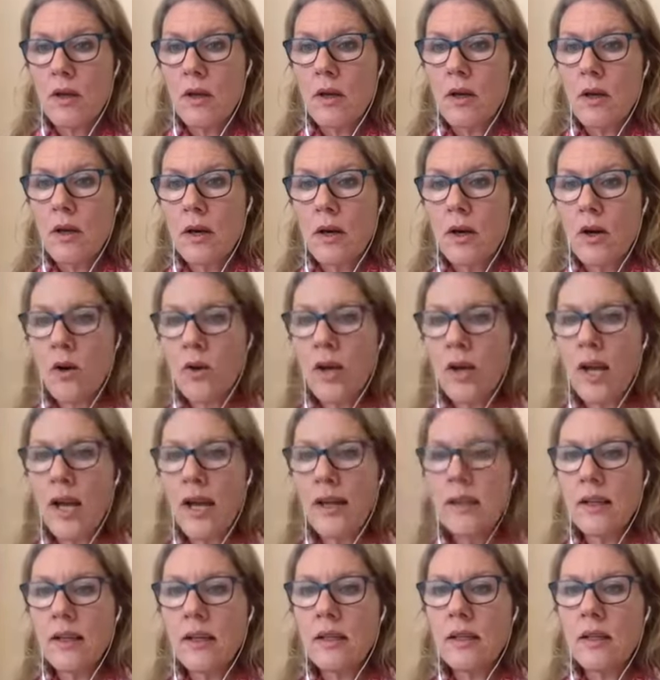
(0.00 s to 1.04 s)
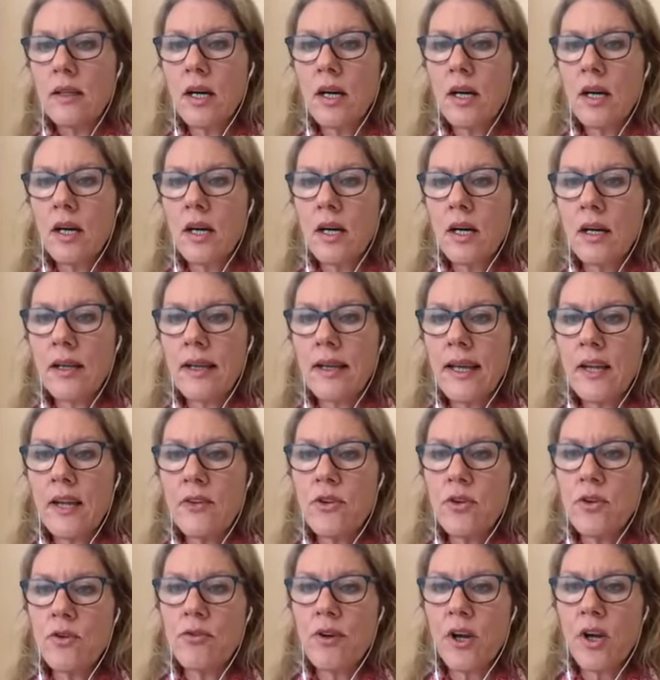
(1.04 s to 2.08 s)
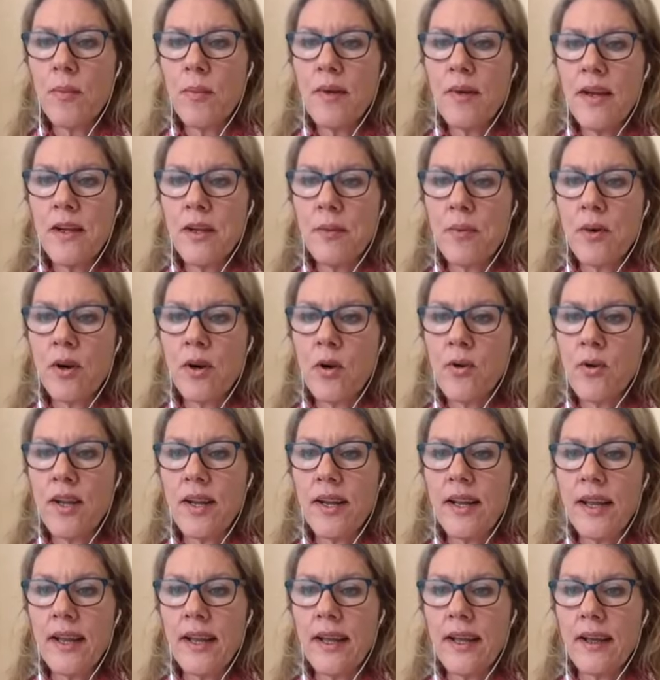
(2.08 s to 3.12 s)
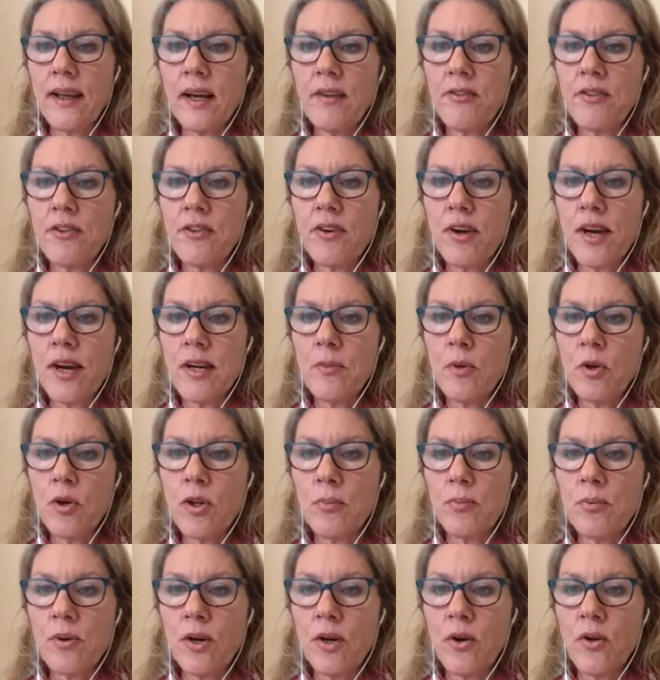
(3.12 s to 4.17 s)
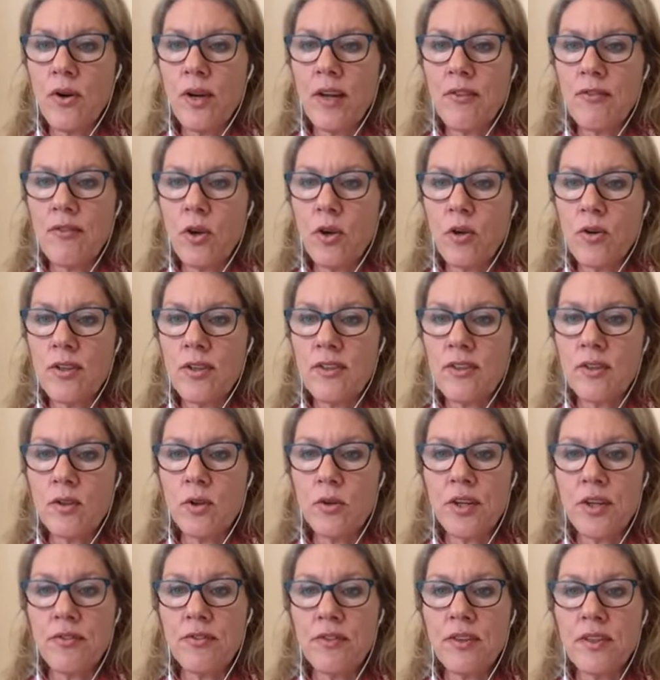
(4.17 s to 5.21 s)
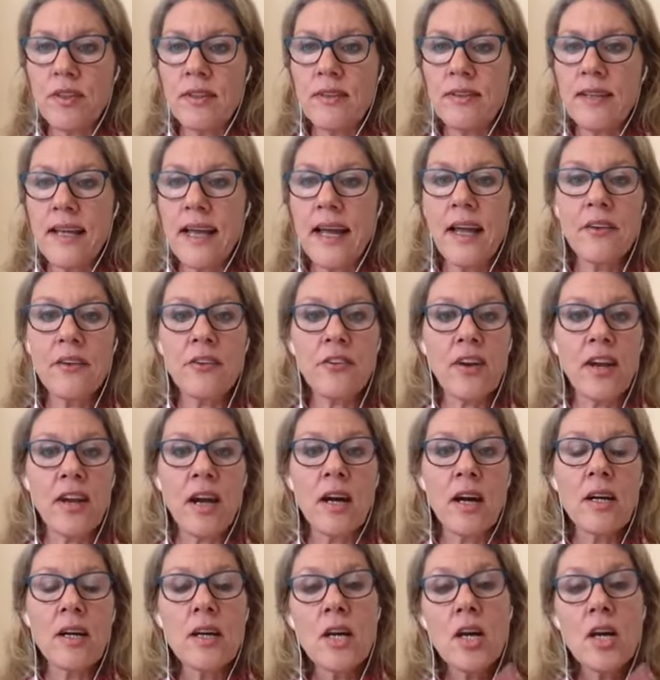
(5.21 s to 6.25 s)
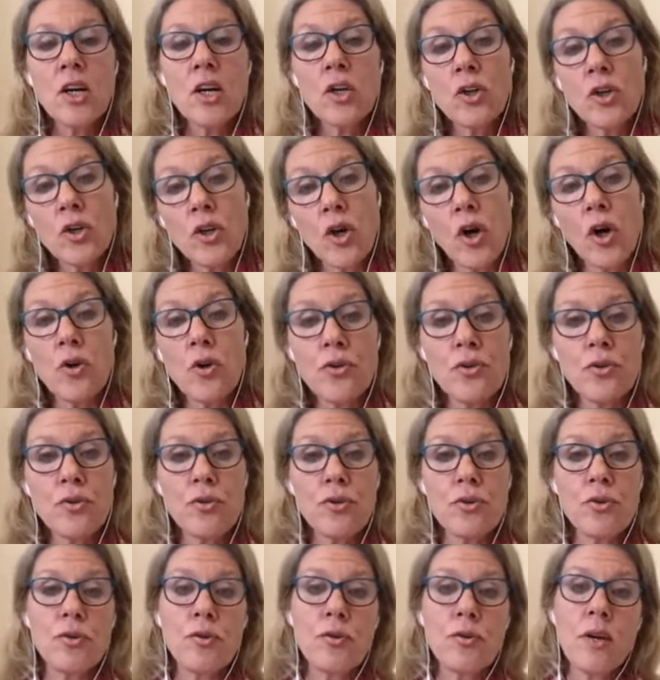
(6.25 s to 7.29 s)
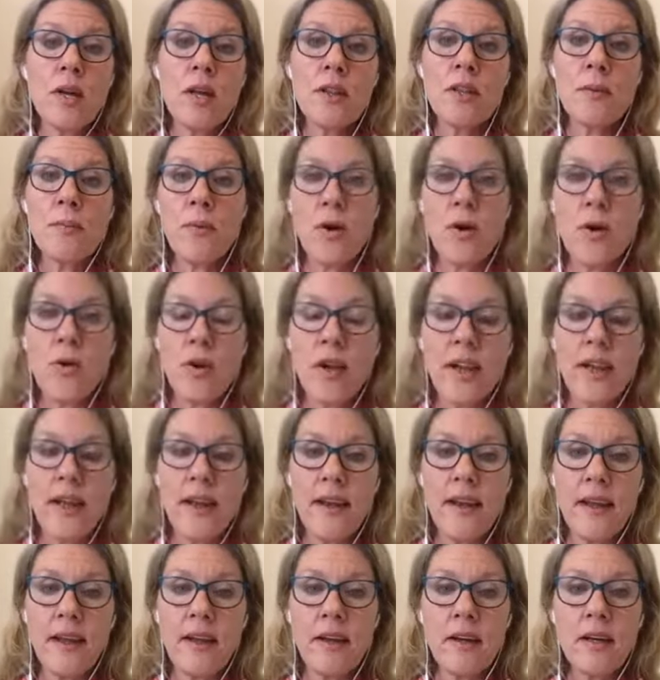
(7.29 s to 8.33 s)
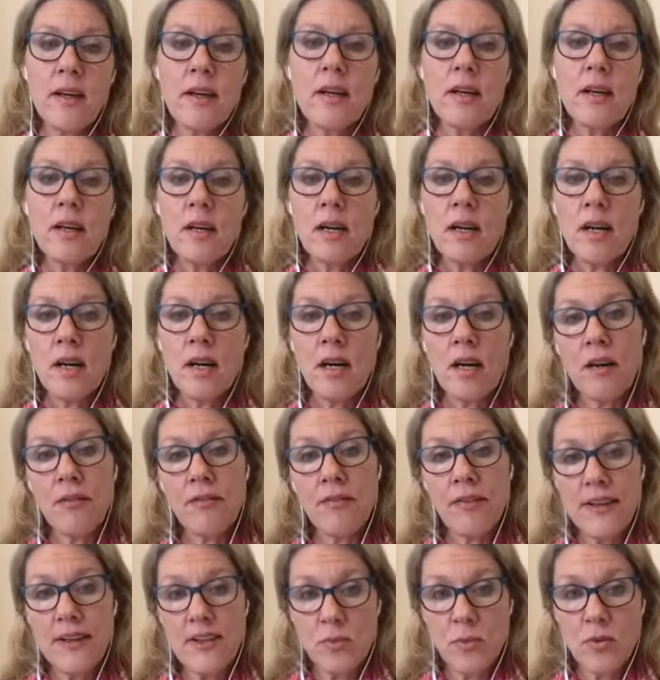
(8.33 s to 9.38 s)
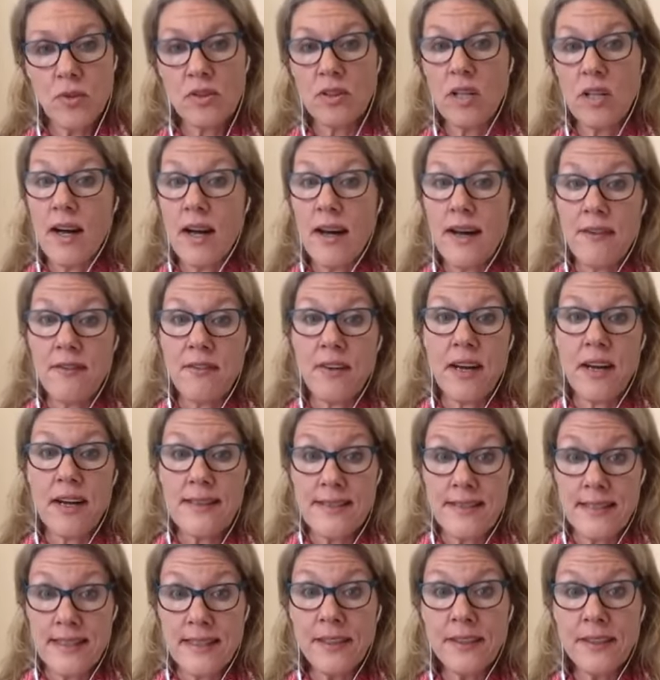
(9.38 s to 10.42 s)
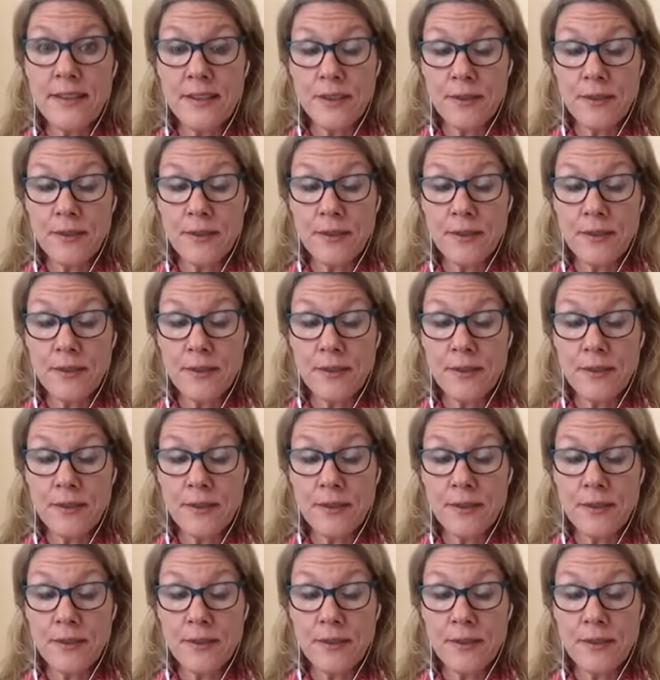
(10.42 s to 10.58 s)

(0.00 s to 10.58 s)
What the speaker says: Okay. Can you recommend a prokinetic? I've tried Modal Pro and I've noticed no difference. Andrea, go to the prokinetic Facebook Live I did,